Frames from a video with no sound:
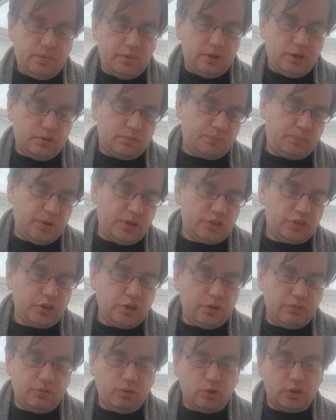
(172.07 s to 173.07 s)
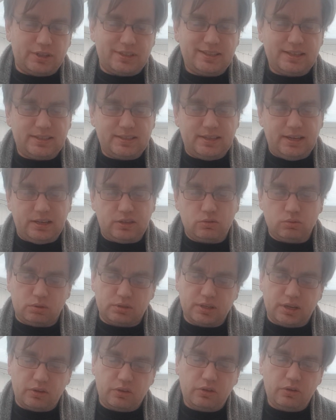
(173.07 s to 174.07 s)
It's page 34 to 68, so
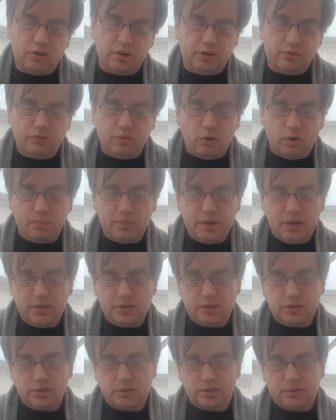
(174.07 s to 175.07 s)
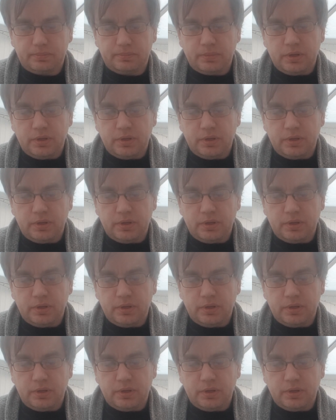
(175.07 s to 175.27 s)
it's at 34 pages.